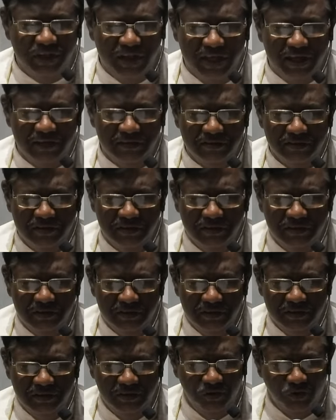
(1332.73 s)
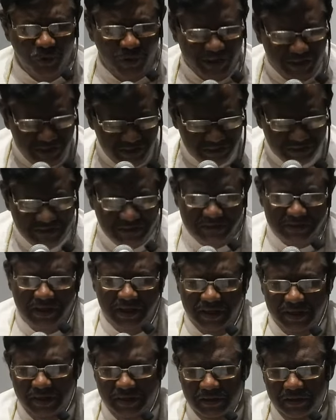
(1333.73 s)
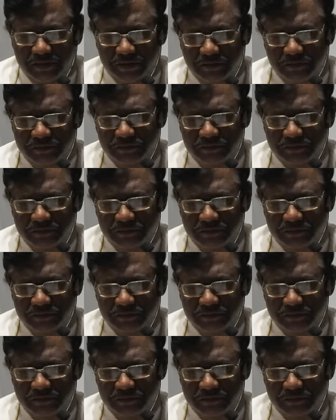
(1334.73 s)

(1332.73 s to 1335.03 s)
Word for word: can reconcile